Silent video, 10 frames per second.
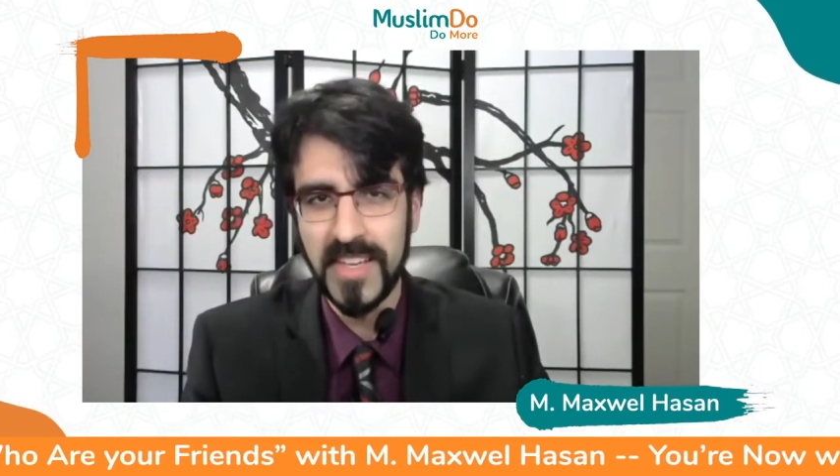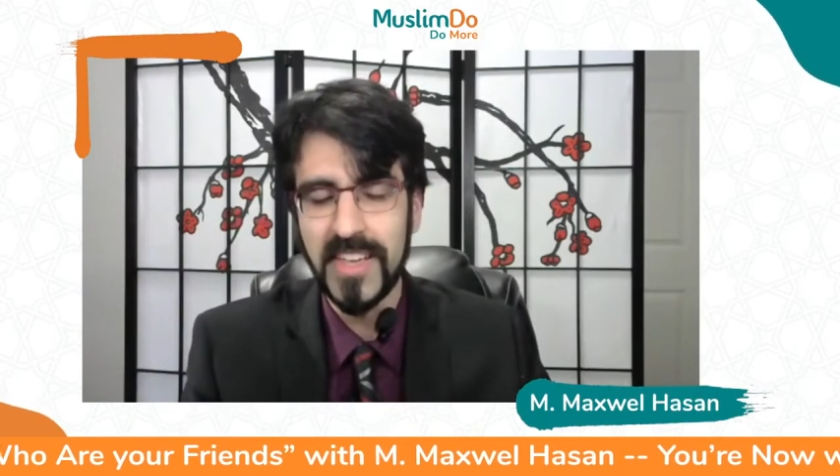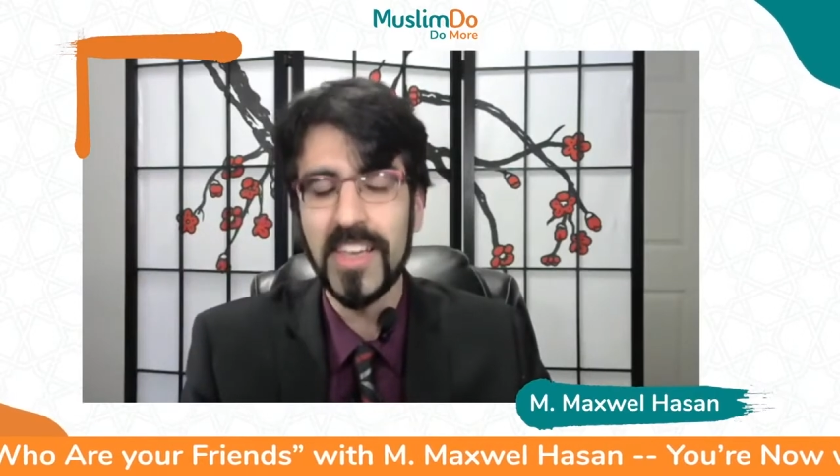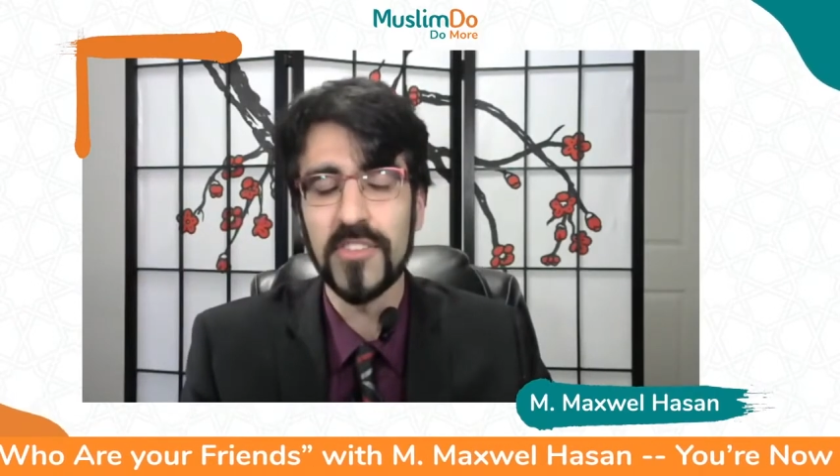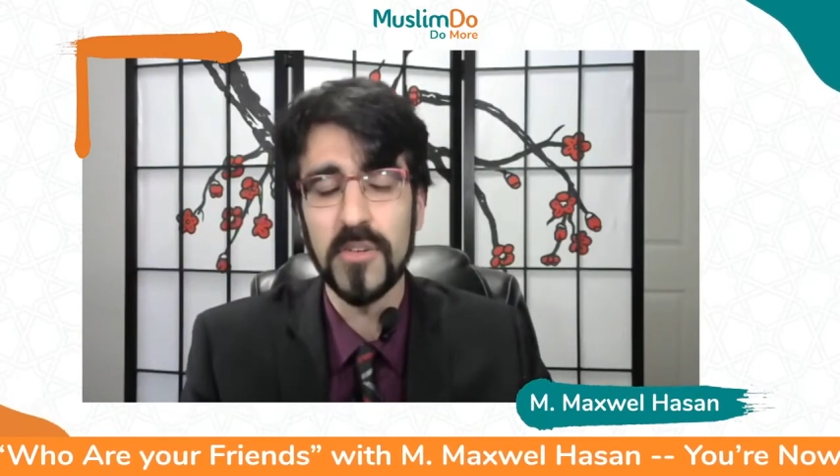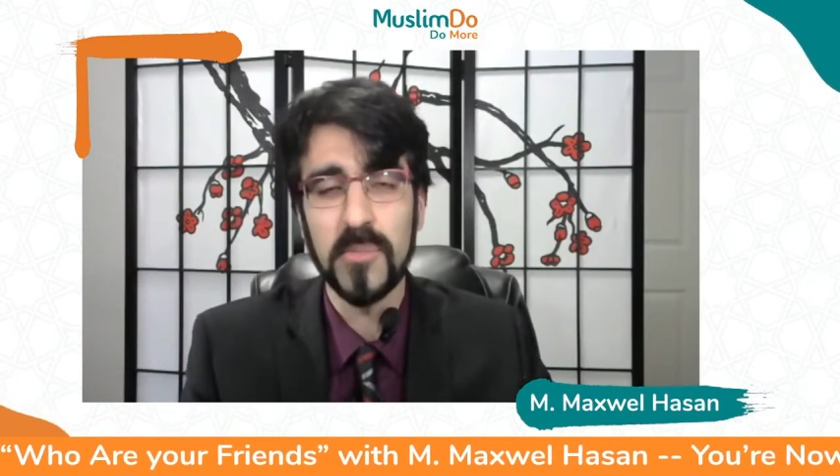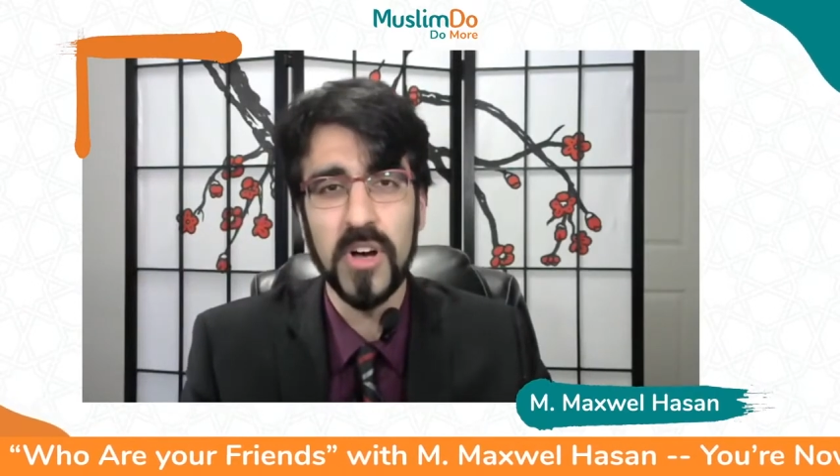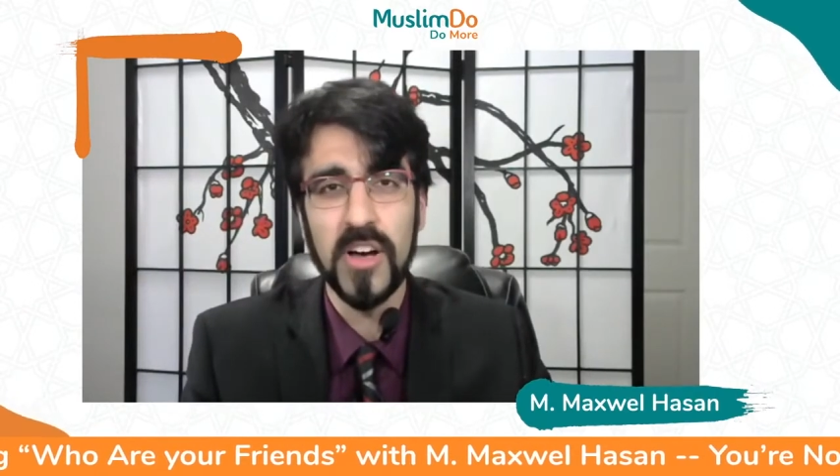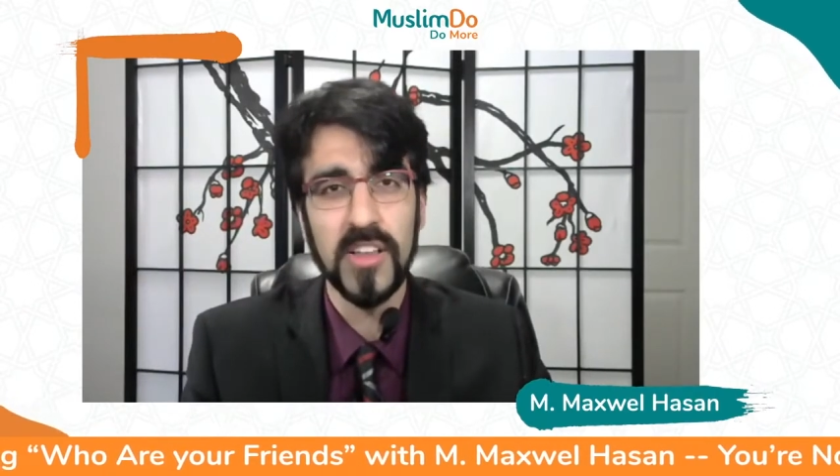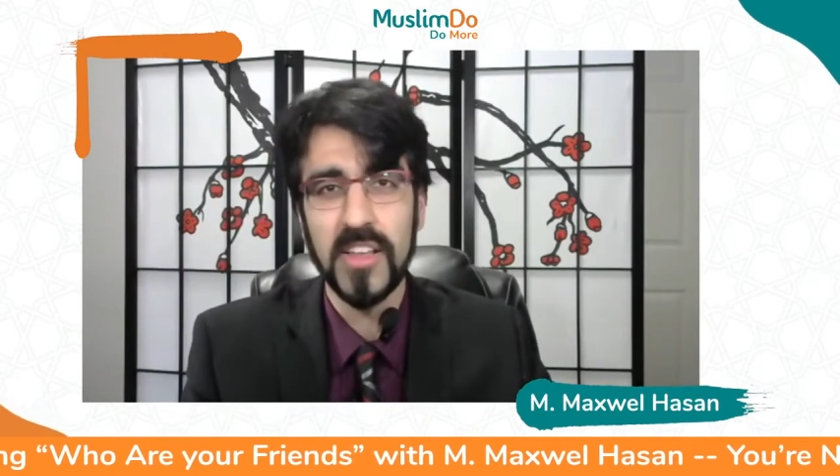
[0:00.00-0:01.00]
And
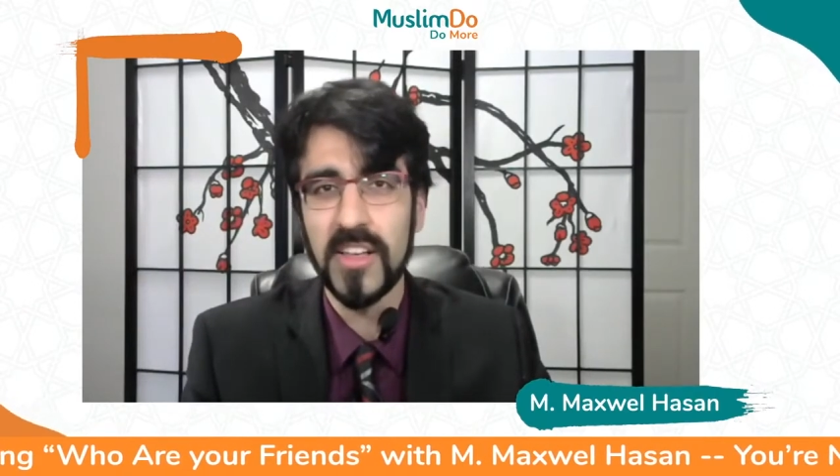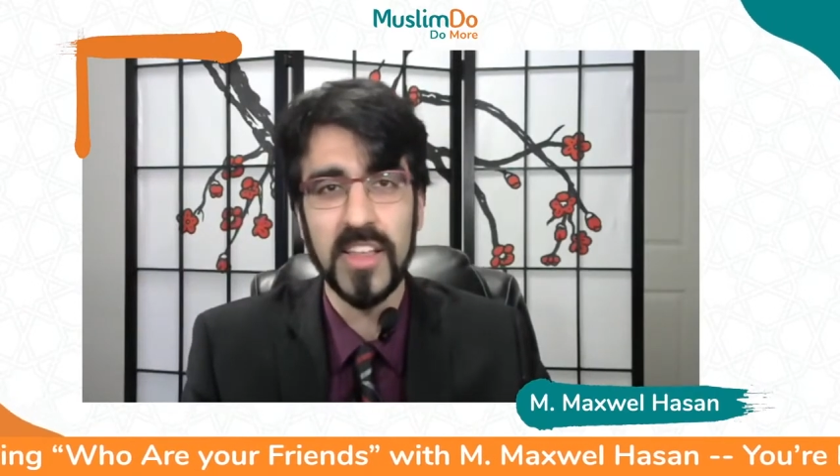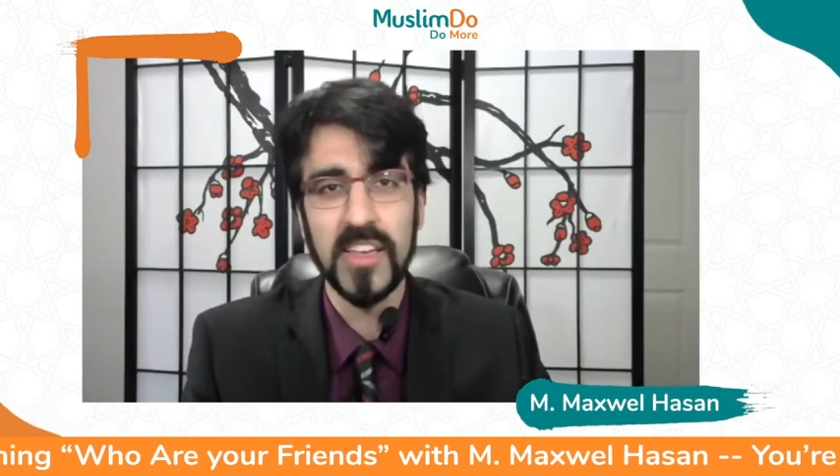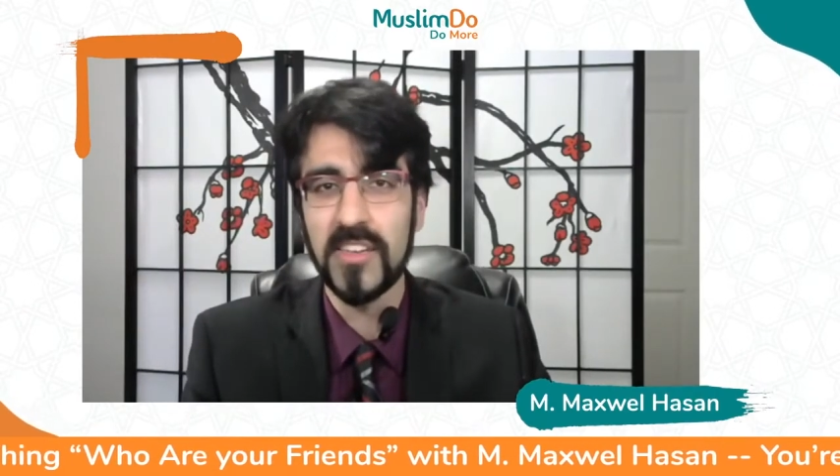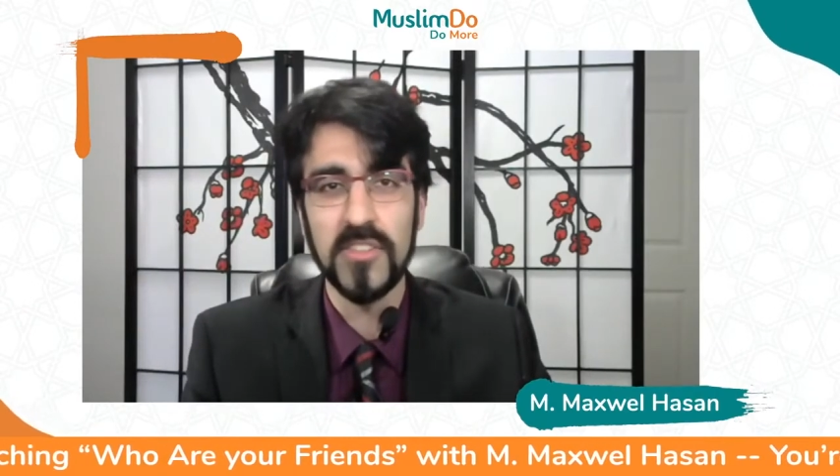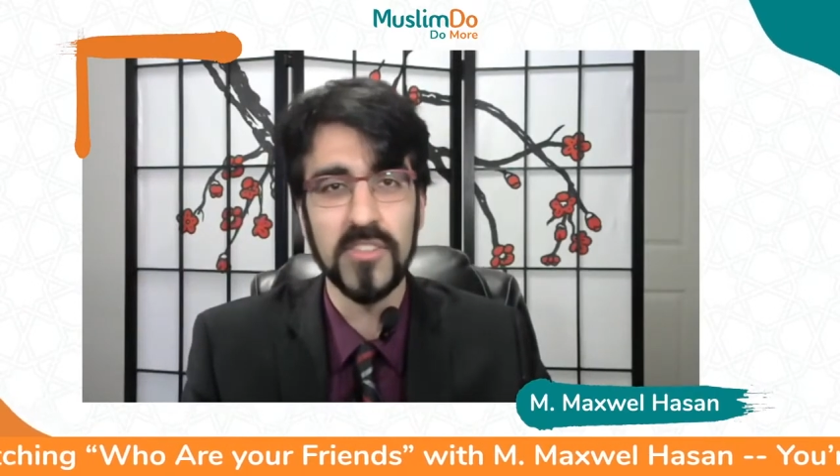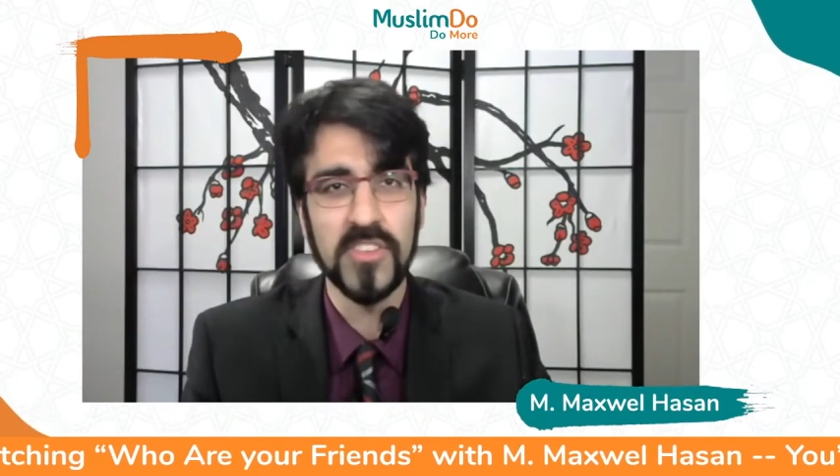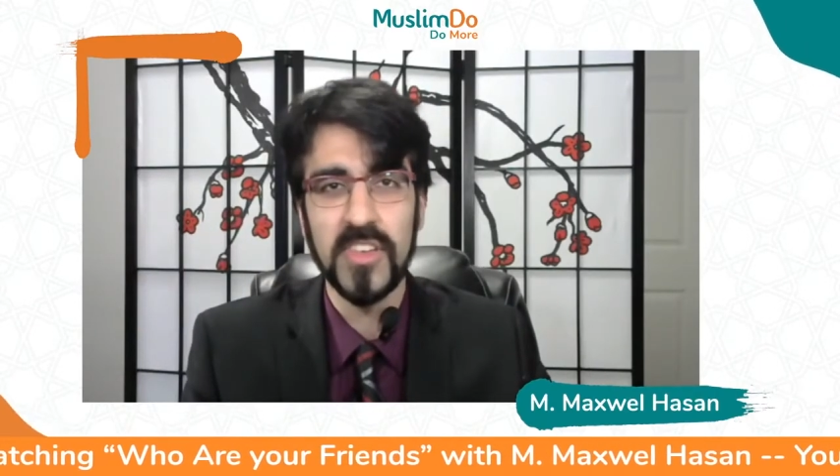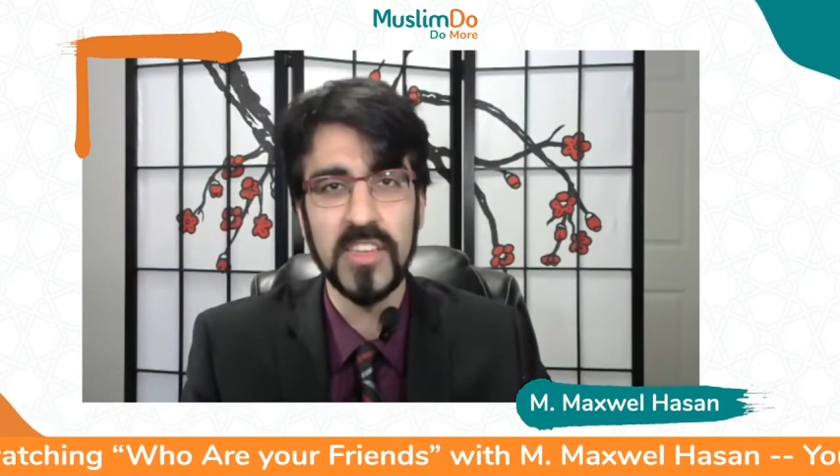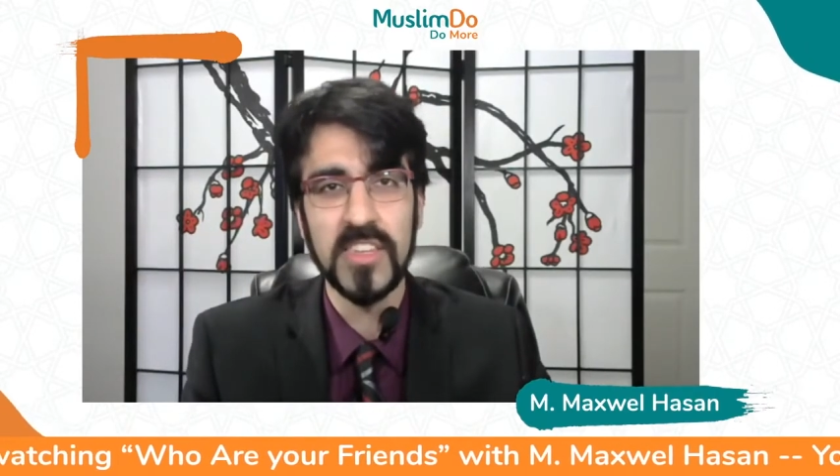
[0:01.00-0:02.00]
subhanAllah, like you
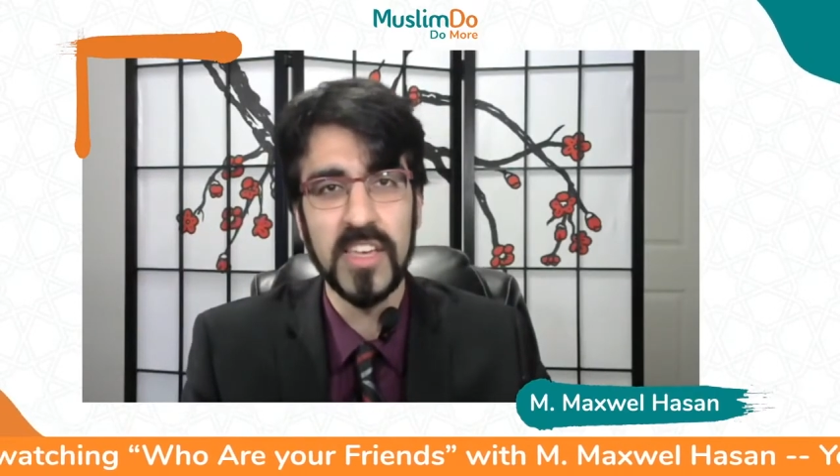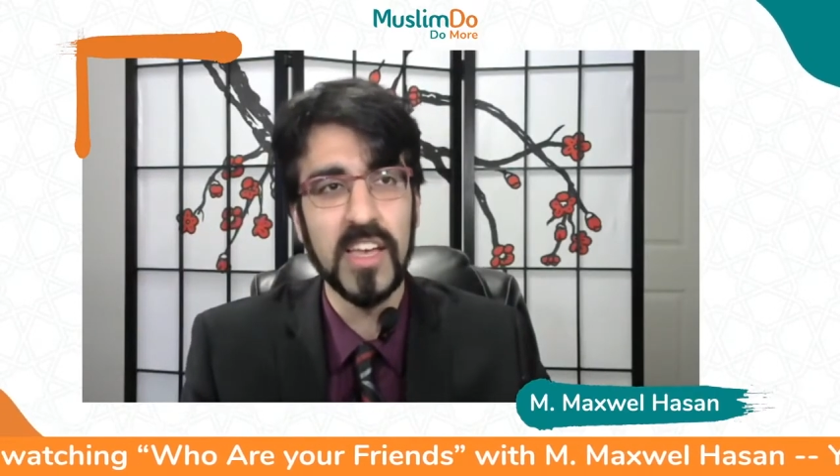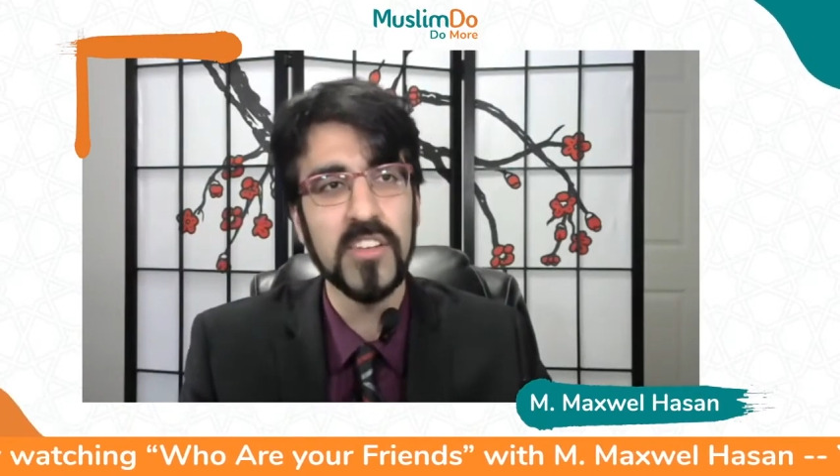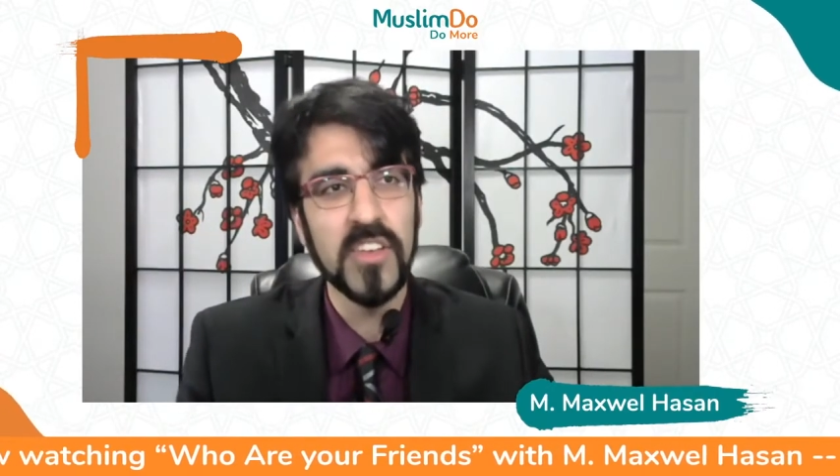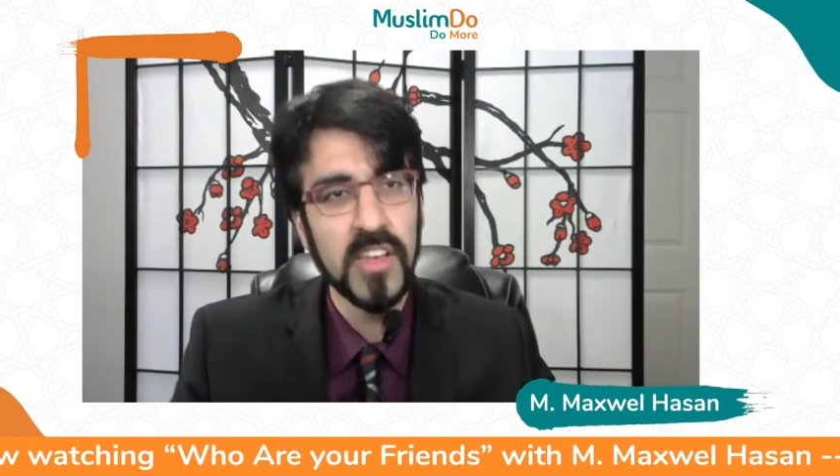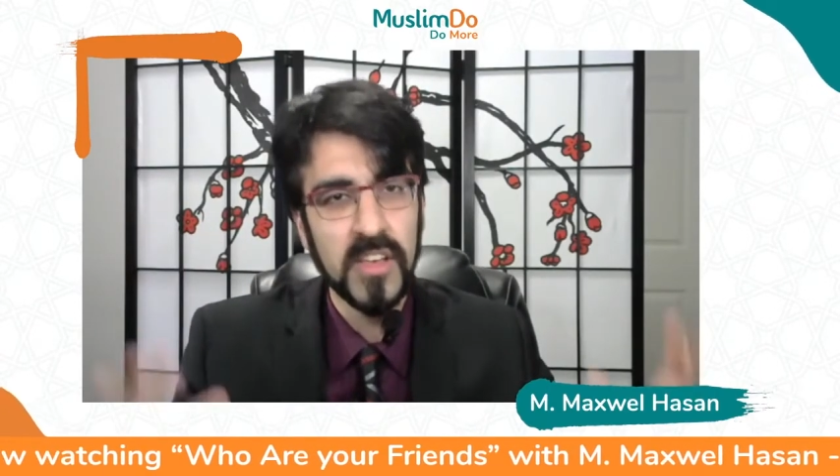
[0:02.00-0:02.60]
see at the end,